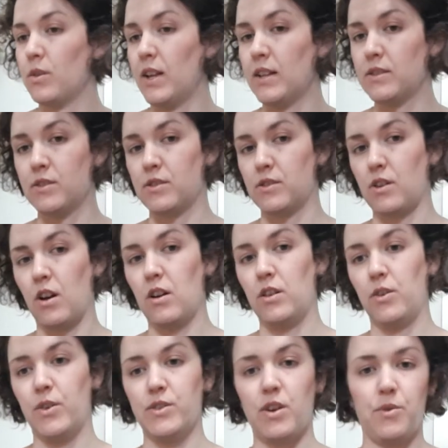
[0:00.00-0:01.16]
let's start, you
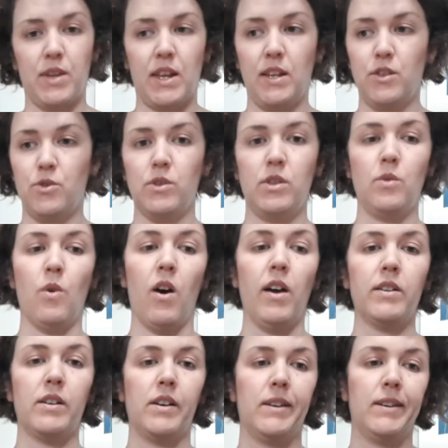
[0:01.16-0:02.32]
can start with any tool you want.
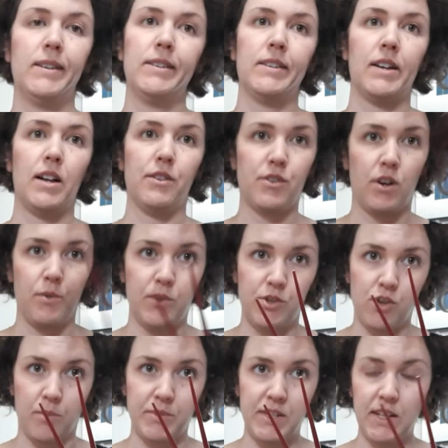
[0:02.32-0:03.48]
I'll start with
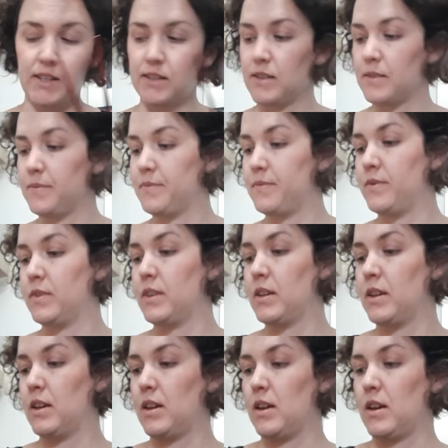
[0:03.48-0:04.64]
chopsticks.
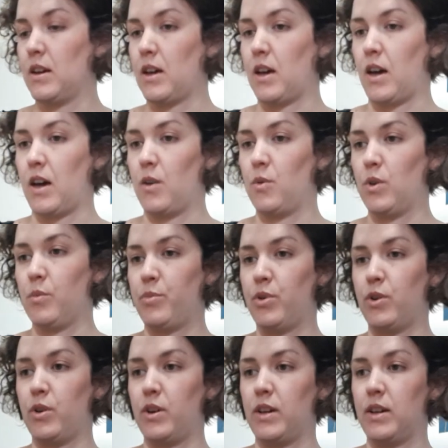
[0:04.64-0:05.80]
I will
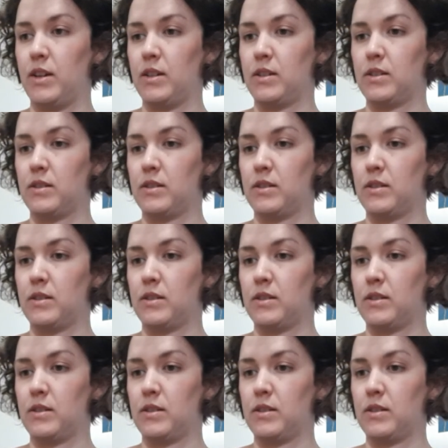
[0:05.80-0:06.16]
put